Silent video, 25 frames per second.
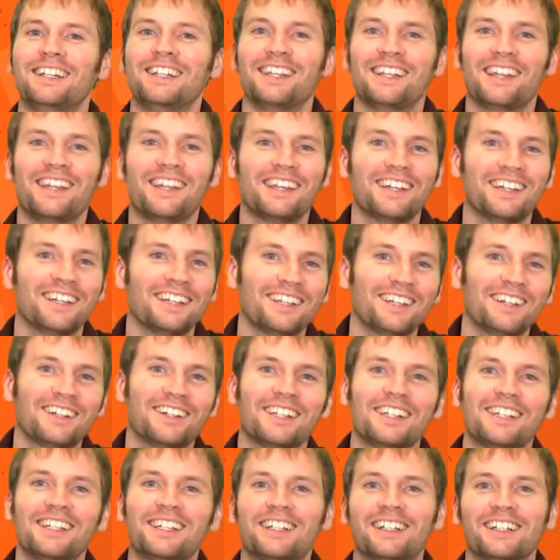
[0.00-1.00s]
you know,
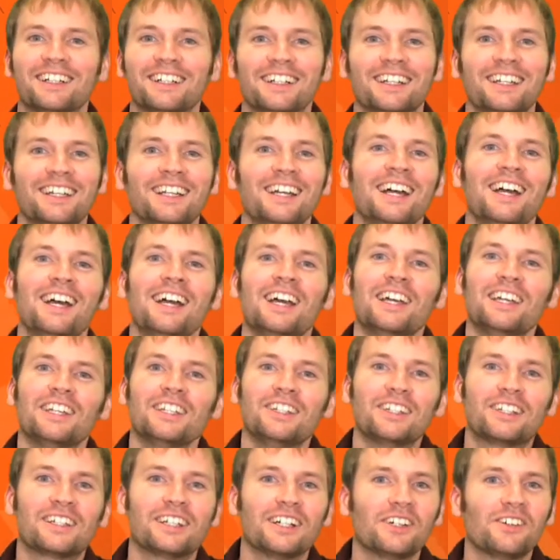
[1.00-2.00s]
he could,
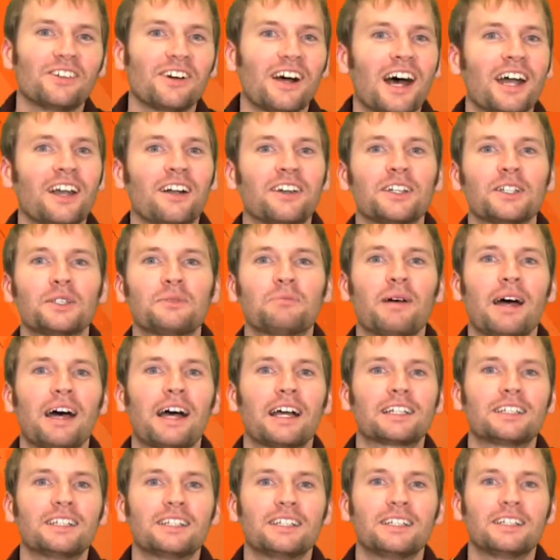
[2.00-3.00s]
you could ride on his
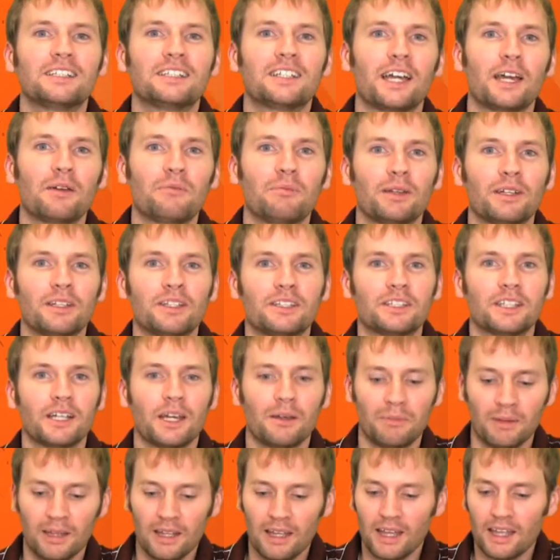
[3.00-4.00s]
back to the
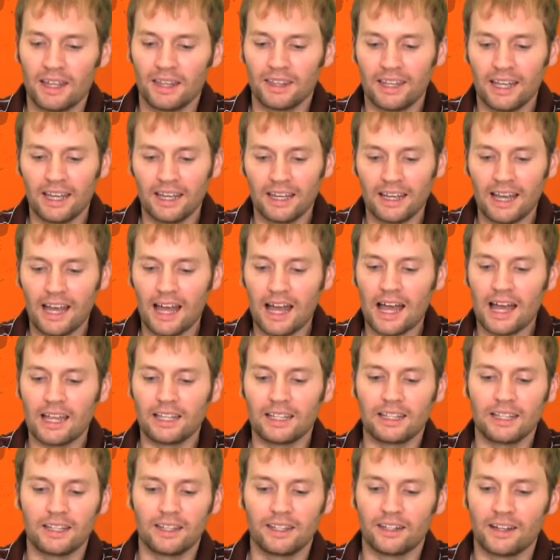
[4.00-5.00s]
championship. They
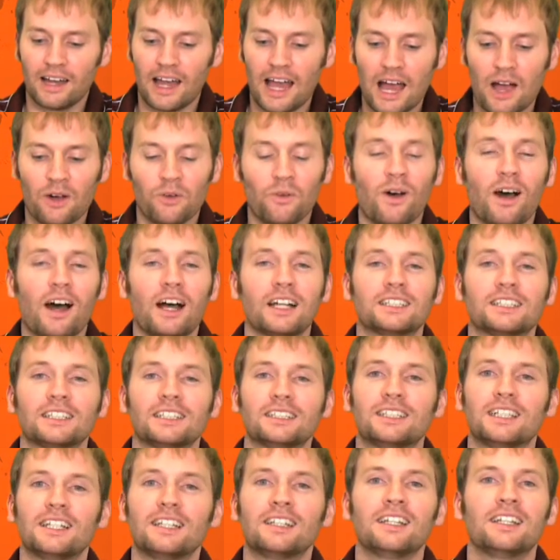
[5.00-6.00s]
got they're at
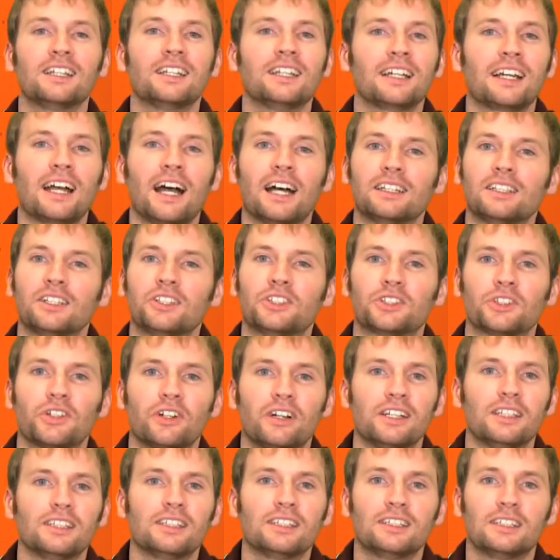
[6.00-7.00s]
Washington, then they got
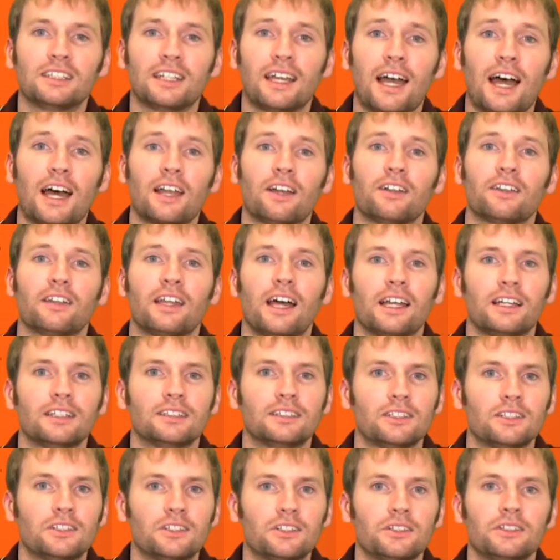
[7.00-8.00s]
Detroit and Seattle. That is
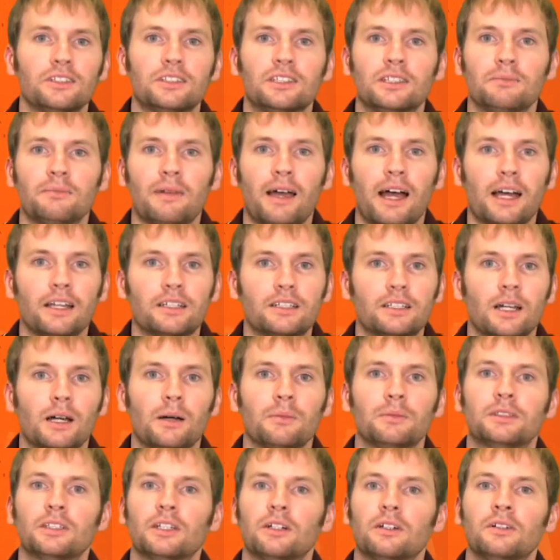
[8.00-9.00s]
a juicy
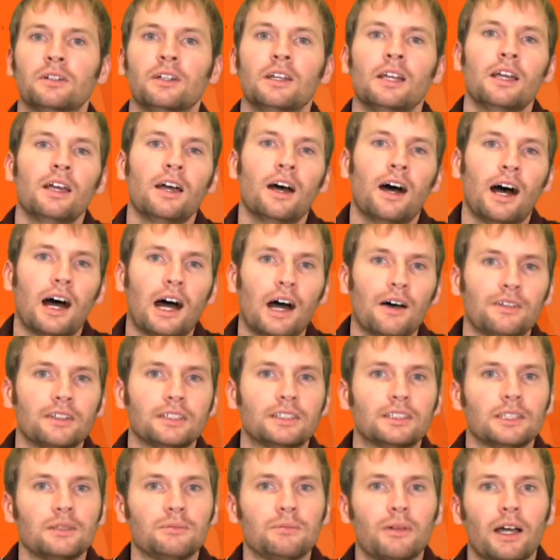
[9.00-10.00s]
matchup. So
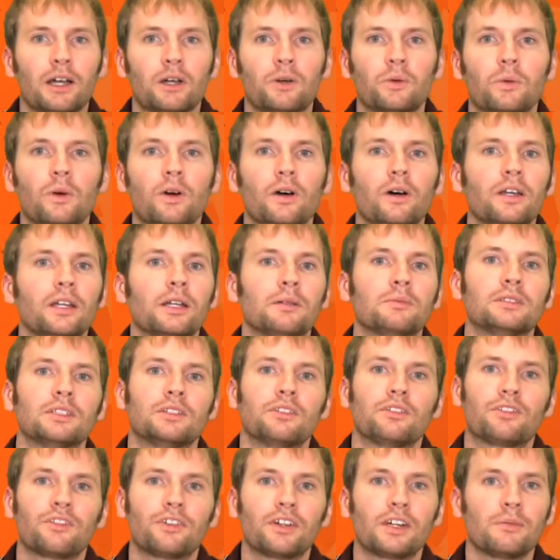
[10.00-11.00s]
obviously Mike Williams
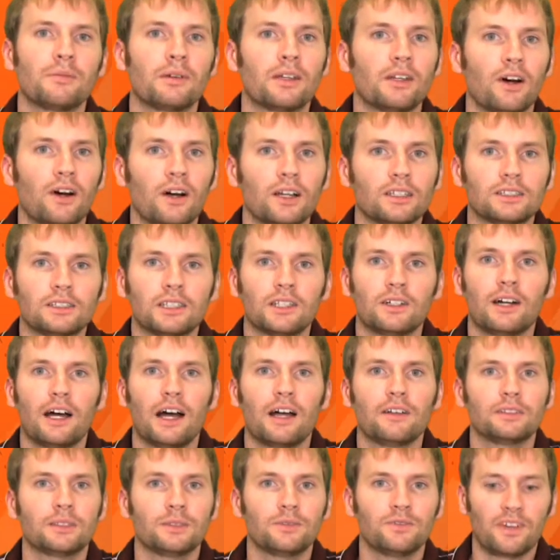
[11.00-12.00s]
and Freeman also
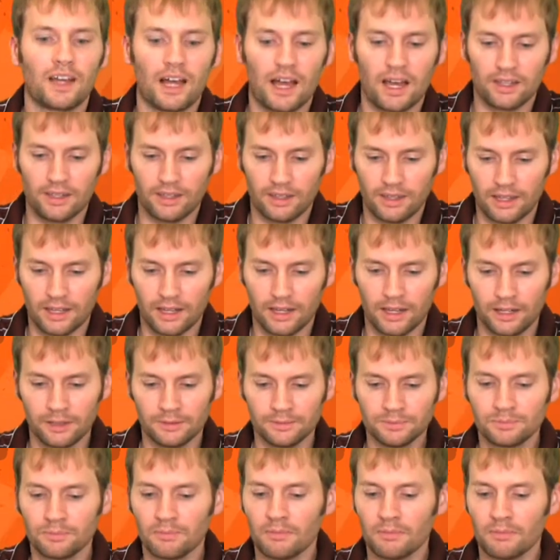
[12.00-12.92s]
have some value there.